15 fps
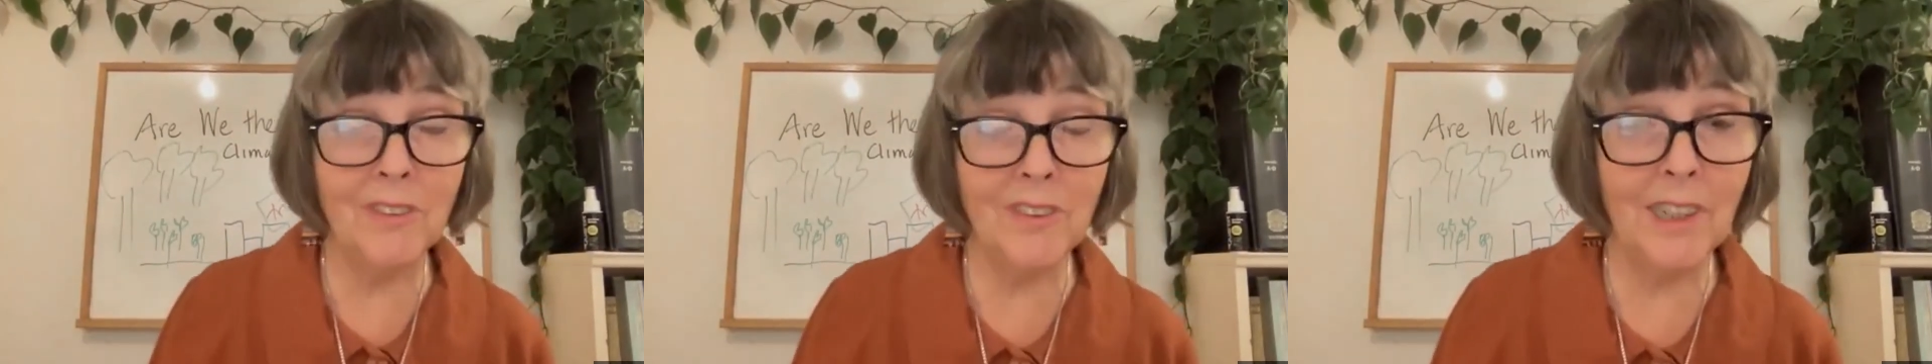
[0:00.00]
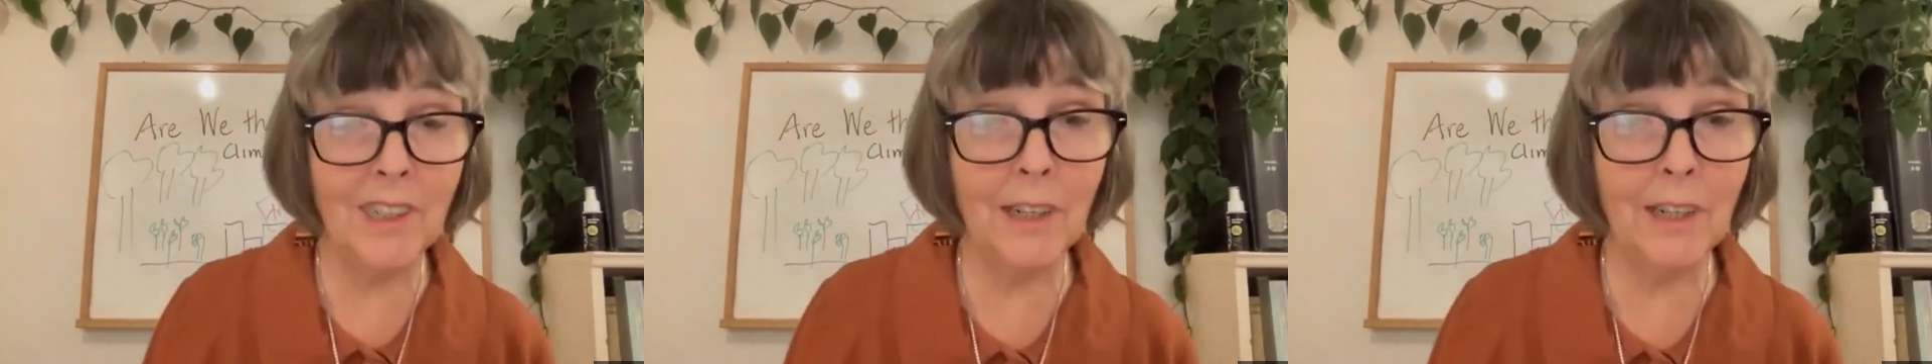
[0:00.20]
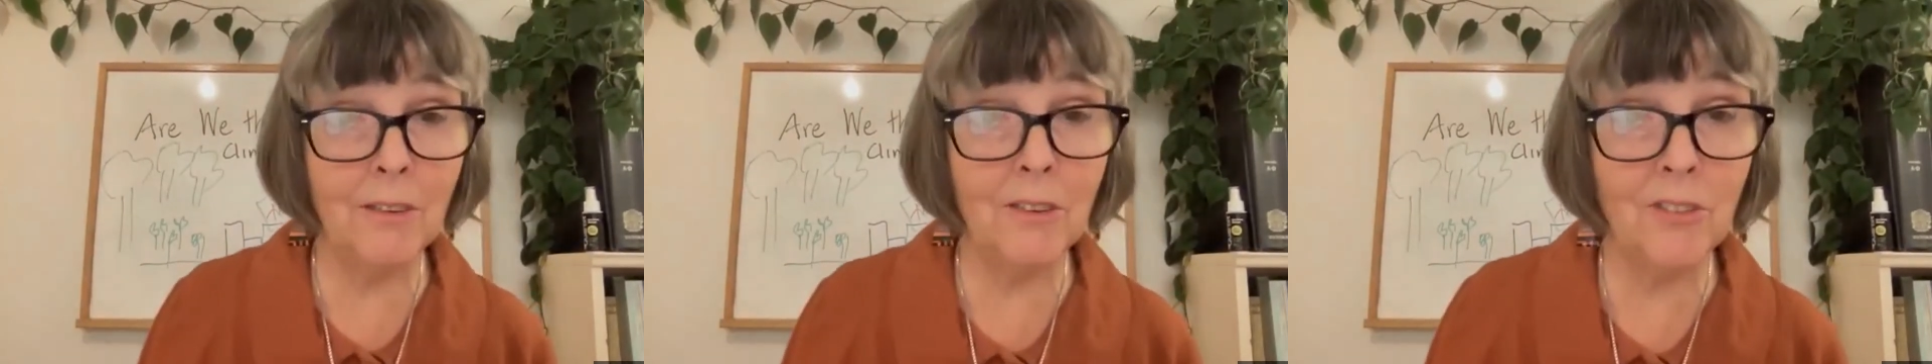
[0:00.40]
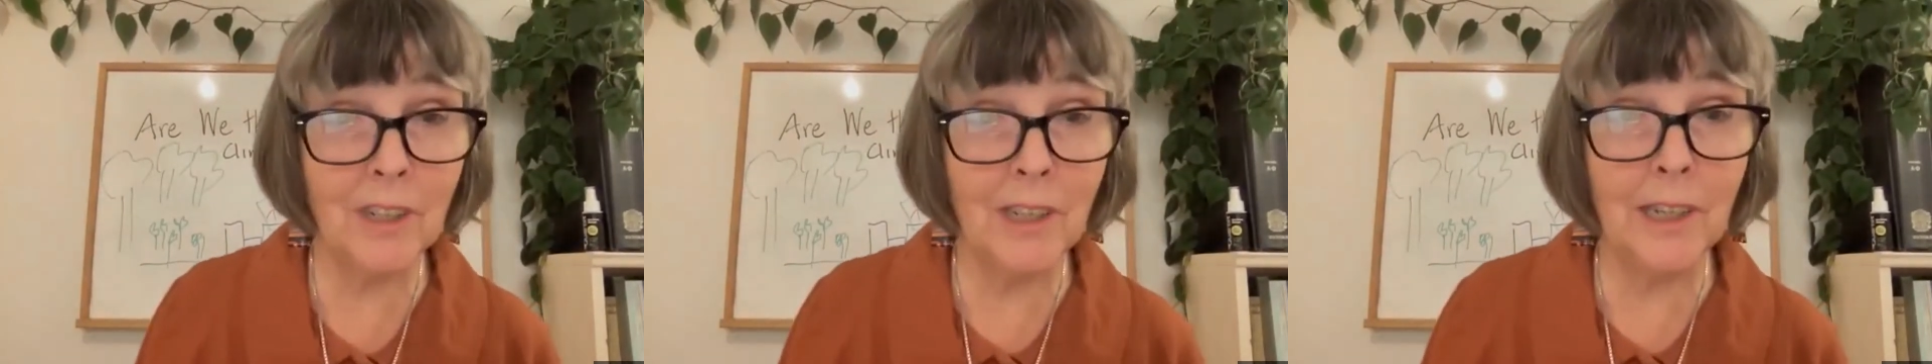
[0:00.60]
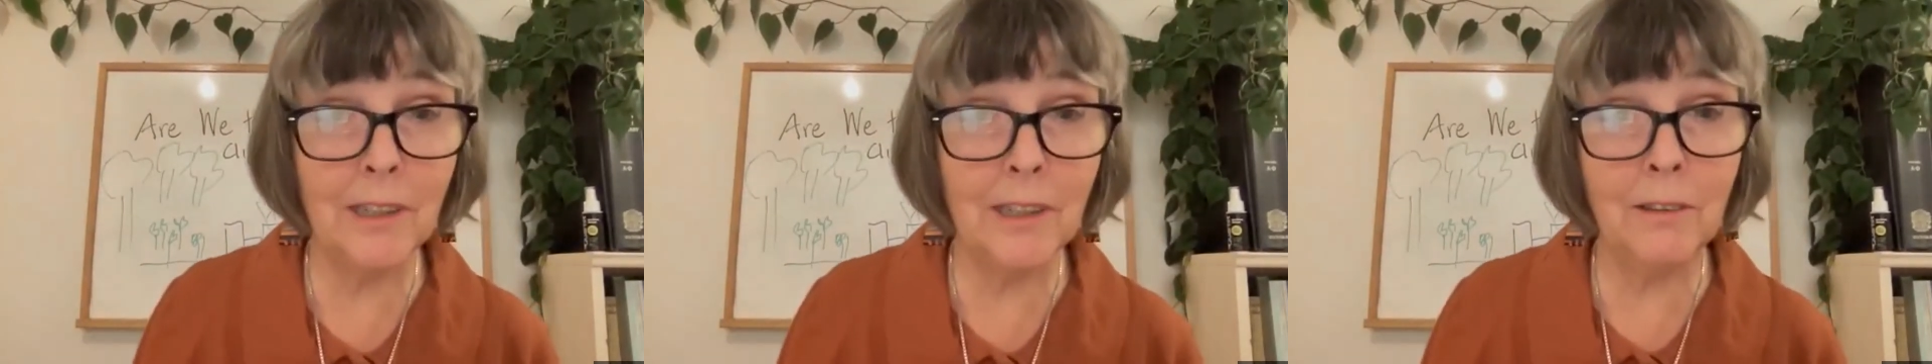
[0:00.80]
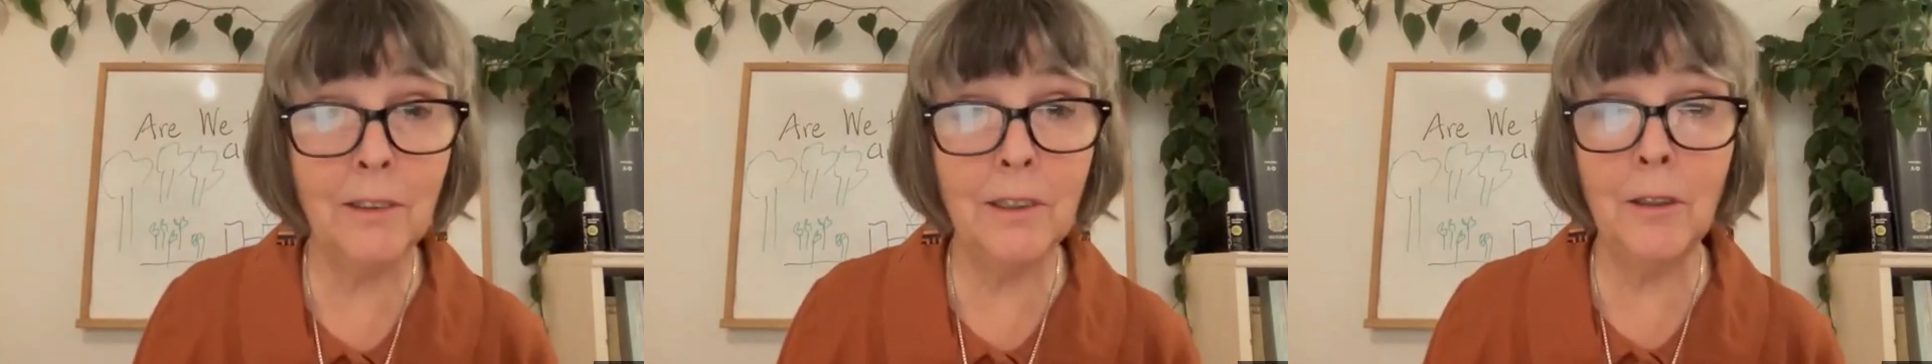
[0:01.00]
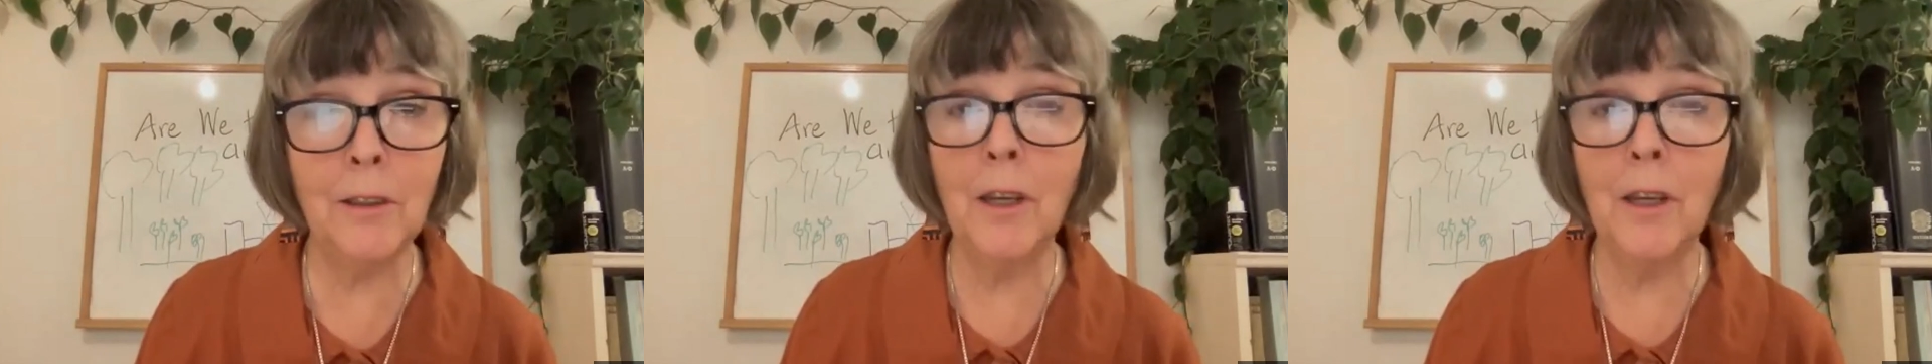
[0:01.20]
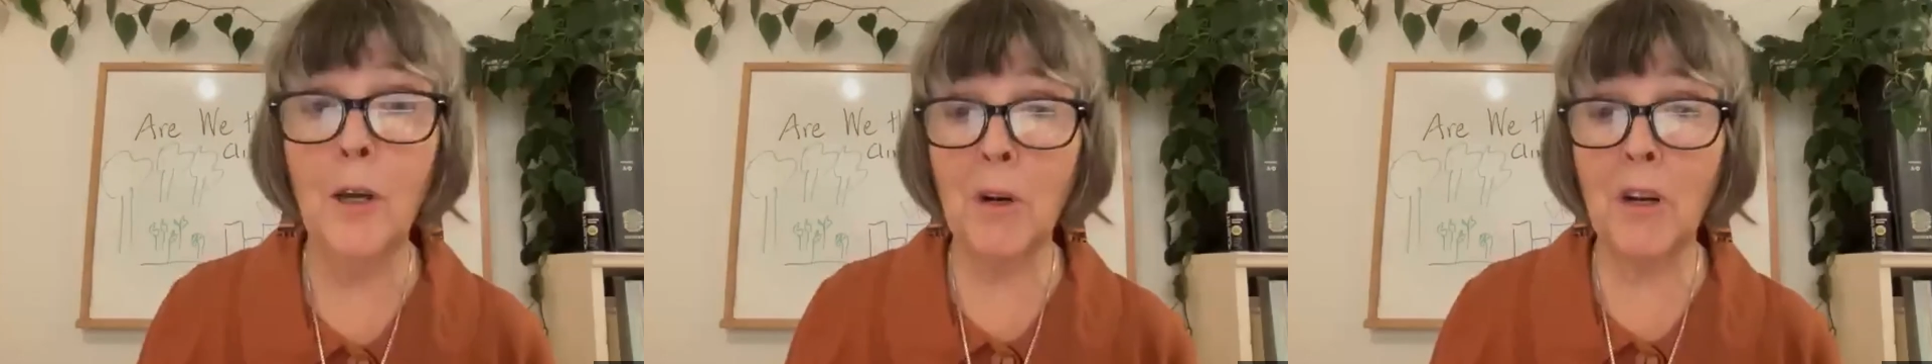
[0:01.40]
that Aristotle
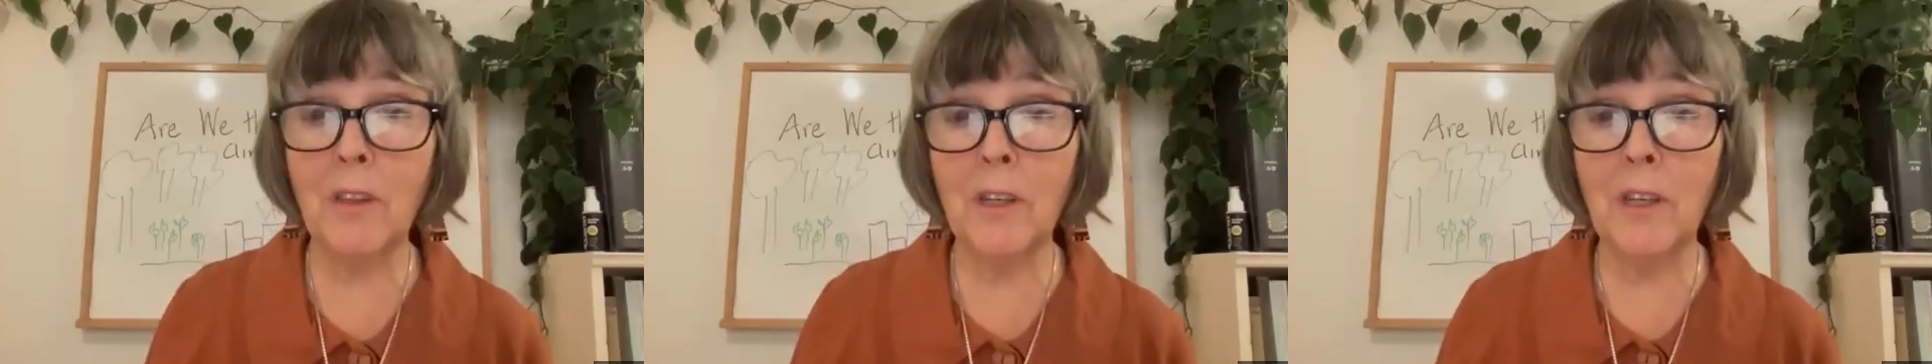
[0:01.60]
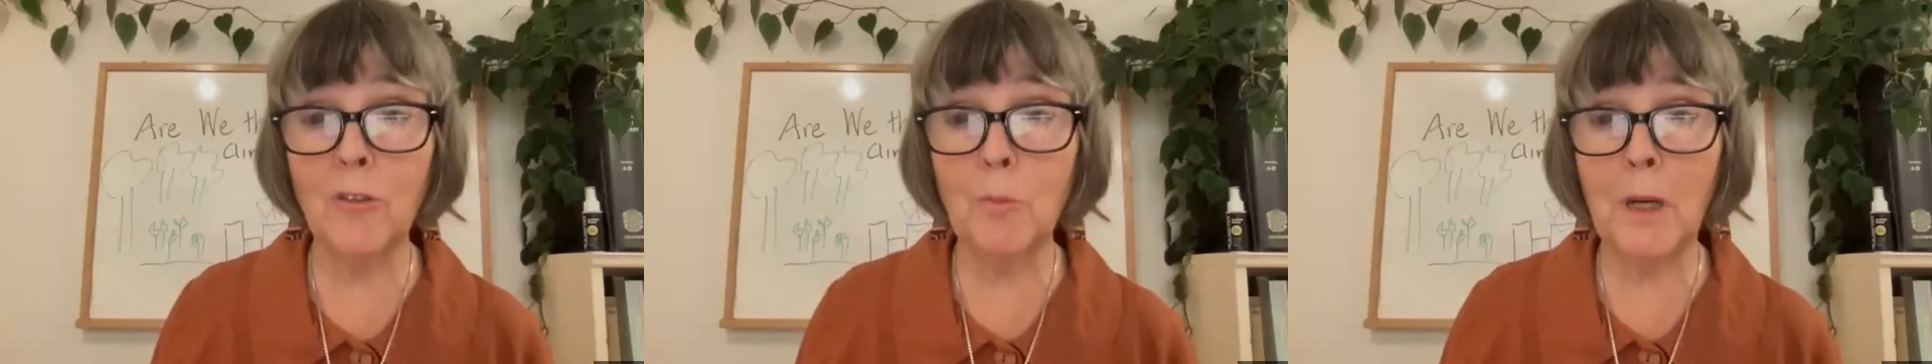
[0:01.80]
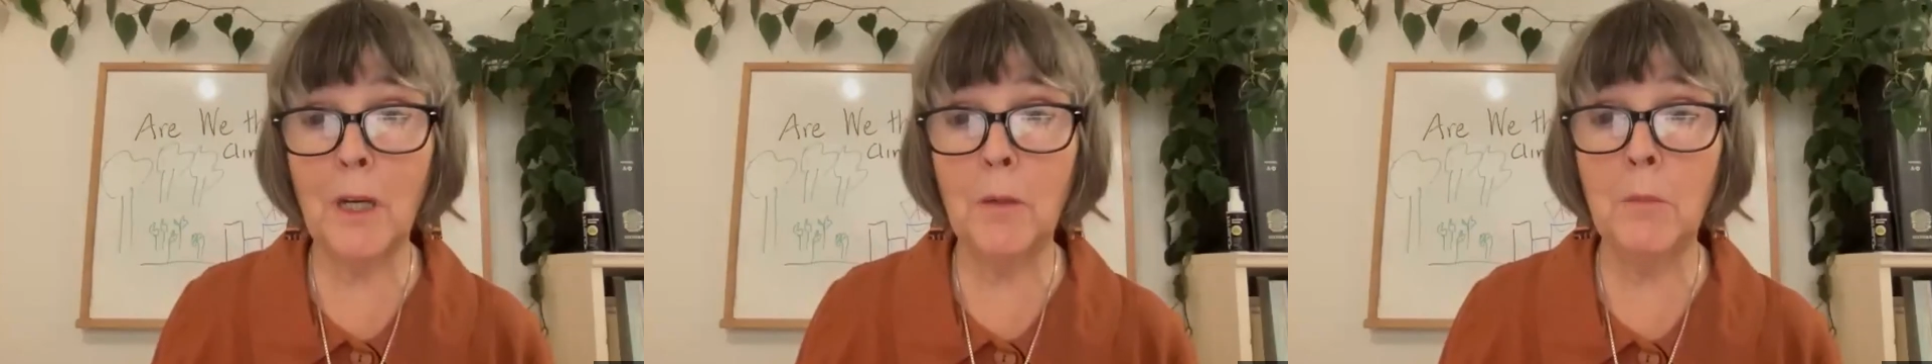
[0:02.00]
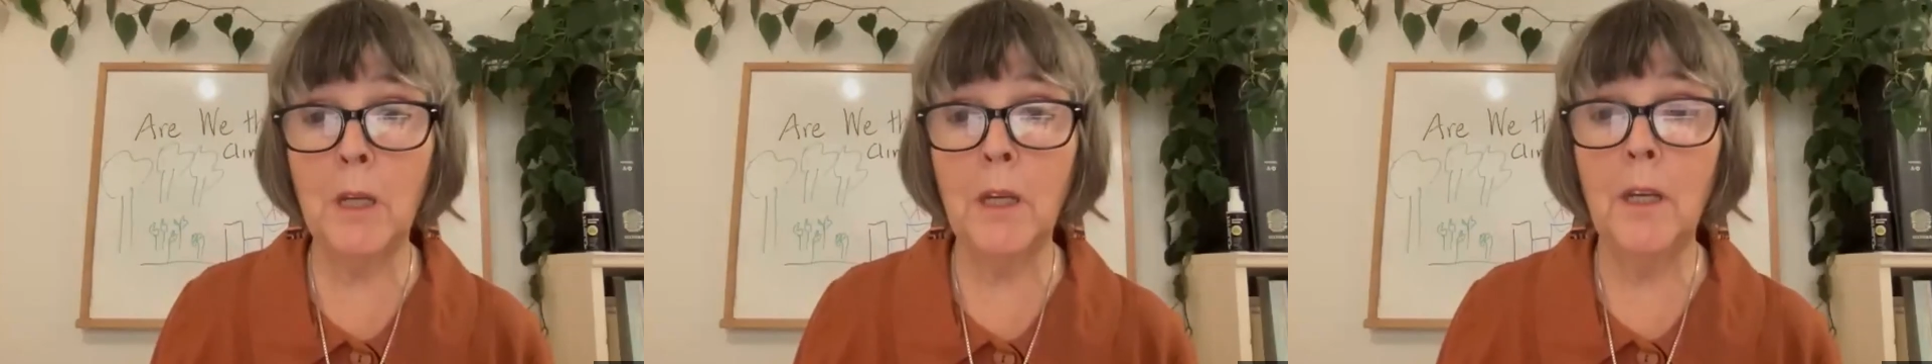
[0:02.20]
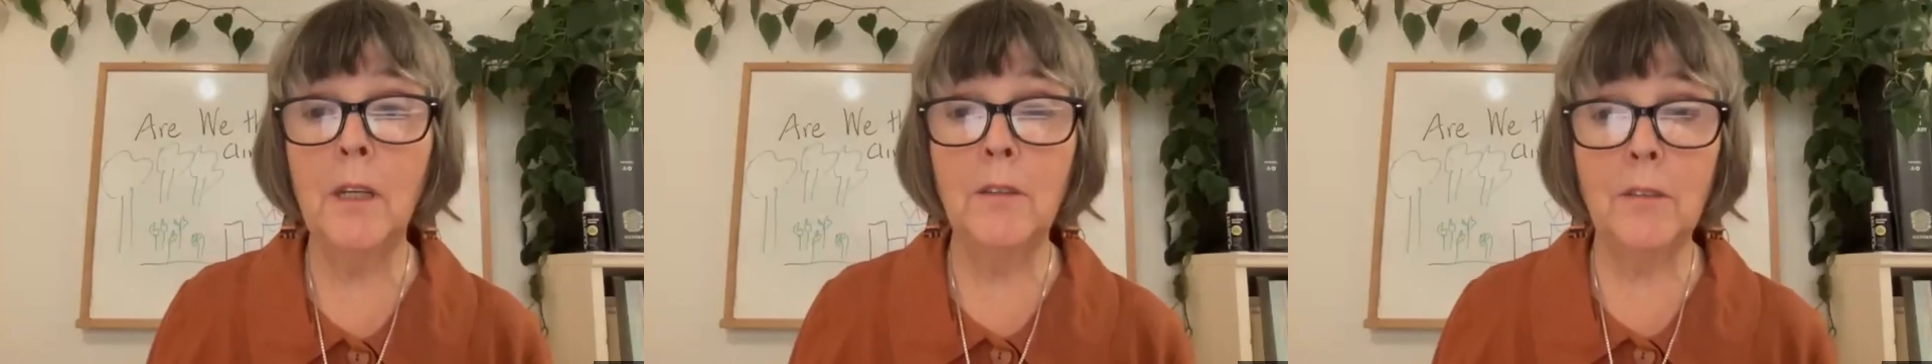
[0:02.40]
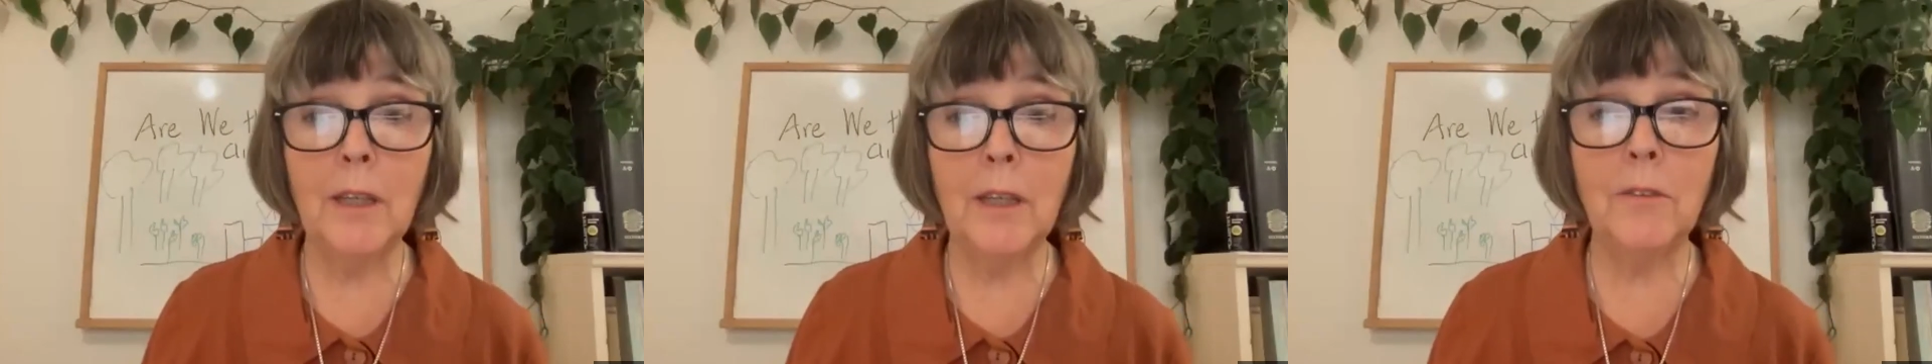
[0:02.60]
and Martha Nussbaum